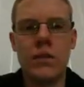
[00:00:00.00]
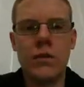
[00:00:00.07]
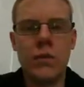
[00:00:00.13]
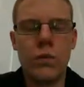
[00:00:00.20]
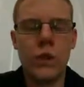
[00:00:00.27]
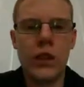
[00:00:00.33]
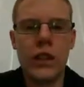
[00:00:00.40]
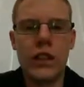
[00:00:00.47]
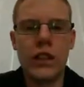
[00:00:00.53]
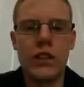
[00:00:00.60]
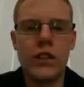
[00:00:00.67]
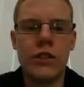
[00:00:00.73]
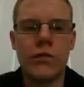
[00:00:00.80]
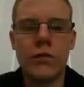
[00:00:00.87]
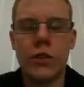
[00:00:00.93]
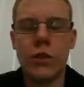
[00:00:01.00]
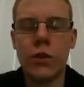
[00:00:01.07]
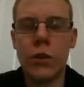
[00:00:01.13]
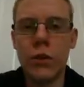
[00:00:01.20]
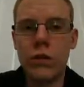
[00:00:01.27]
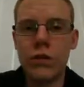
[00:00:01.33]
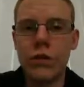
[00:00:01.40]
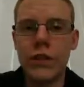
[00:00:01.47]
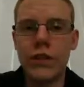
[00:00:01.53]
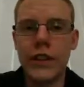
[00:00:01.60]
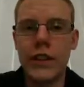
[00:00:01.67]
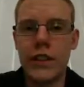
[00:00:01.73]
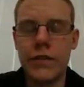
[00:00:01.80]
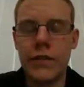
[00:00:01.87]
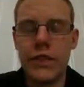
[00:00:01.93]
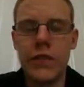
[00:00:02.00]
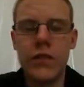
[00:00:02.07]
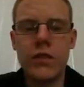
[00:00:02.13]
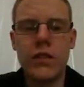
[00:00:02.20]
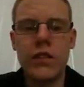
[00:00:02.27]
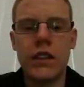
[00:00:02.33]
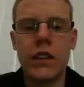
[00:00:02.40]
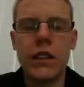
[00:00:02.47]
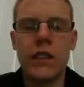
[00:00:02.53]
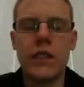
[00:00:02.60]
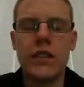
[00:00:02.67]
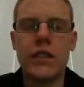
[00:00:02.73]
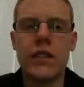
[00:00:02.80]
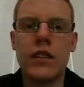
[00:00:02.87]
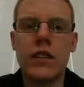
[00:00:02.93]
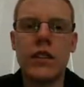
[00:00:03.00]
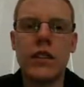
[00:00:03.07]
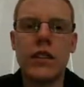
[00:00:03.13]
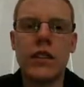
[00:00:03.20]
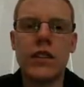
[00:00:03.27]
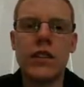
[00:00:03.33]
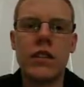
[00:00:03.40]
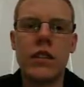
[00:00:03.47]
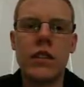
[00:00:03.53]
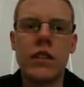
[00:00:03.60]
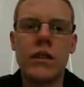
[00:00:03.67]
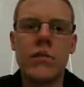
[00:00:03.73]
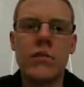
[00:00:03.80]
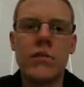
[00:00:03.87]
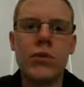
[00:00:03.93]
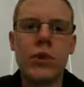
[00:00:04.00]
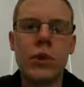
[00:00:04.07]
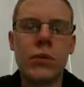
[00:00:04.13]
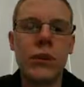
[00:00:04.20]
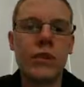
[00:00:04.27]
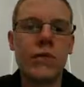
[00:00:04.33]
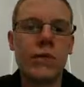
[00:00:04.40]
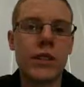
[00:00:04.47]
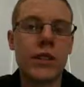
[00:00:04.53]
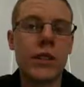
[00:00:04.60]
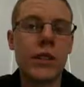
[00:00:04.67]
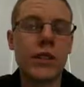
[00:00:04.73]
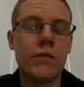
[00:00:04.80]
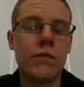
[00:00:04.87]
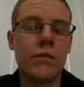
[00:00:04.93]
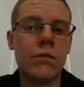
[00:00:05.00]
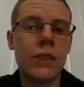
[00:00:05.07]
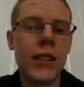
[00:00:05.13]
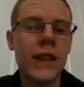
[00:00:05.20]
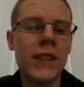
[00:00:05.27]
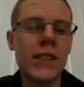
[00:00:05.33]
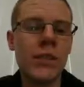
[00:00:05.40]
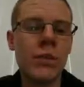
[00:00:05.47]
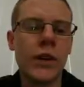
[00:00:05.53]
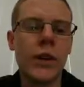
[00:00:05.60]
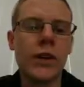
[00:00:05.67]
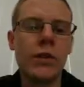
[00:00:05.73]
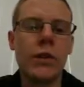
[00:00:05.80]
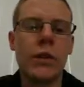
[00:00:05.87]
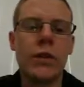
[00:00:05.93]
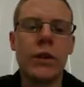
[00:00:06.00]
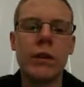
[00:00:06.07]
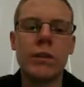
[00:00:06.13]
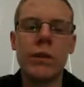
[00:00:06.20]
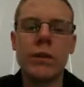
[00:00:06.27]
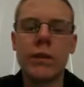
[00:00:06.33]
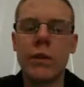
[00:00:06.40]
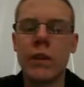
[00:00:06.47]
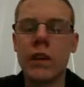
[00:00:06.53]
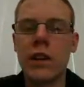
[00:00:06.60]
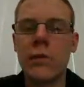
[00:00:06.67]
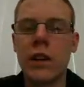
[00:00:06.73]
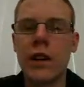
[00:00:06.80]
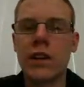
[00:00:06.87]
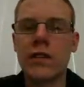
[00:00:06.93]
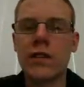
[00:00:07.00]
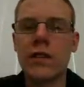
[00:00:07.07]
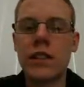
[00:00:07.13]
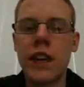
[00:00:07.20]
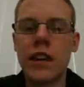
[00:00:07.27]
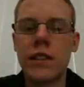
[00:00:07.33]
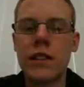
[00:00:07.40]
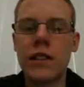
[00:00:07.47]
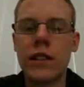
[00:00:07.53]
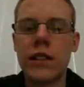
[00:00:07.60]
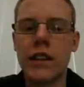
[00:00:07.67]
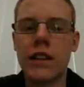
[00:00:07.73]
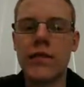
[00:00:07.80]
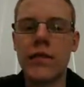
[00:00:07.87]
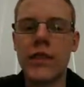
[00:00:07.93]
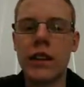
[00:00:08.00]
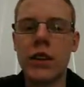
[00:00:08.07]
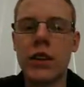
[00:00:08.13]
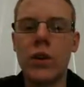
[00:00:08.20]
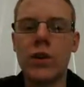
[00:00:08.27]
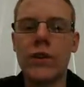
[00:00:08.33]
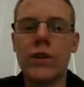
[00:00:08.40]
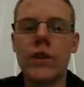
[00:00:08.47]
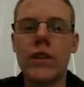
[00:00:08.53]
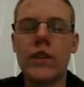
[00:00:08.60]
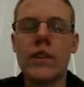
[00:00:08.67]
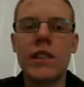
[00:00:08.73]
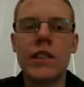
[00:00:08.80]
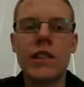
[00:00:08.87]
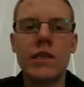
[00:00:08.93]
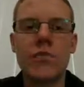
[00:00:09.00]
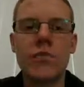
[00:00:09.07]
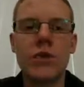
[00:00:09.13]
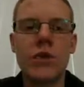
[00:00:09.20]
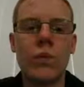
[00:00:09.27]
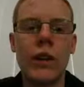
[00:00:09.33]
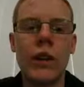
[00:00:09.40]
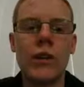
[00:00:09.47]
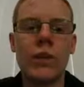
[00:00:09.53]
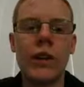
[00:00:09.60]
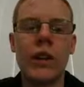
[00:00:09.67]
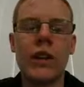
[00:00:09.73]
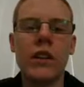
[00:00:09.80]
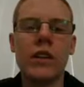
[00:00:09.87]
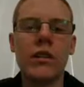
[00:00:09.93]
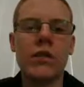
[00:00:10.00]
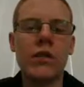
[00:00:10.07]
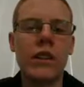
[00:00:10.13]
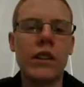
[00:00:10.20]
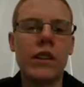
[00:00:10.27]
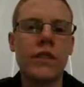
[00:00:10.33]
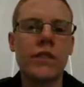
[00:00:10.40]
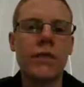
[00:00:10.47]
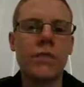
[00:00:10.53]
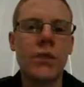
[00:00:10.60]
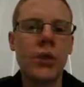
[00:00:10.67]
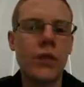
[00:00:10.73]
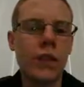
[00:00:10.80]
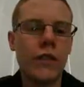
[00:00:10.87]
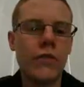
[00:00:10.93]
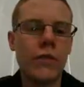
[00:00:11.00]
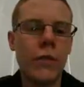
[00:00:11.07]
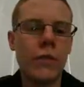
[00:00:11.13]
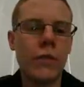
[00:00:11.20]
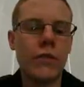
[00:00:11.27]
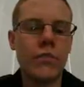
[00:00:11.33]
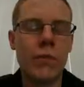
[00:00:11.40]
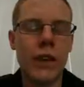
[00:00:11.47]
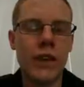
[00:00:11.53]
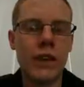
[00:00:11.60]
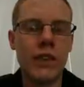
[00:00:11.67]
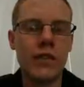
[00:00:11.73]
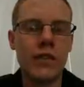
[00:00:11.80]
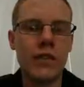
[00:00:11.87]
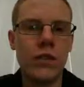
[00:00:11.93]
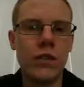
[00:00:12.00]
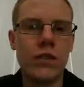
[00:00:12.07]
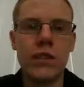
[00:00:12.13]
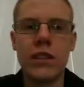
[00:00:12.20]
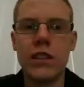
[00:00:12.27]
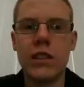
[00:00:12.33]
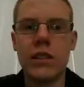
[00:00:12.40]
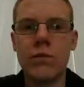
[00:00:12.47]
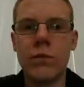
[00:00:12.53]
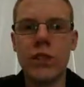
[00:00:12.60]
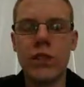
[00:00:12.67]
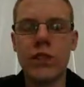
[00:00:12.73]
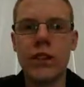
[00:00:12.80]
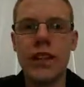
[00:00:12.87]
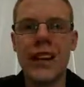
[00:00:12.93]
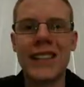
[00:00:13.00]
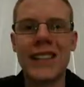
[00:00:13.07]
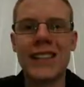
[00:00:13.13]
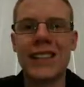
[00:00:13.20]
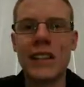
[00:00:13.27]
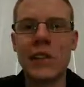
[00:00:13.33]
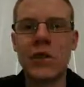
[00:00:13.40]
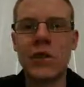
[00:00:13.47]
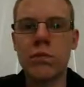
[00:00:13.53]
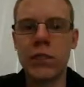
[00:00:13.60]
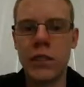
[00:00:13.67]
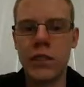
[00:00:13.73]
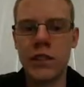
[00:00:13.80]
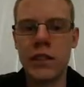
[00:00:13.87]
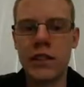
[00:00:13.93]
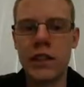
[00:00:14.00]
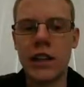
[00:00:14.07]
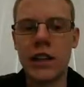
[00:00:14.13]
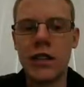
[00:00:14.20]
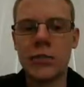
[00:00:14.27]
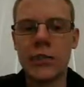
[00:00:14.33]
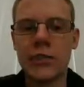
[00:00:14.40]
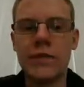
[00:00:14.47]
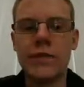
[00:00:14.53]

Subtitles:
What I need you to recall for this video is the topics from discussion from last week, where we were talking about scheduling on systems where we looked at it purely from the perspective of a system which only has a single processing element,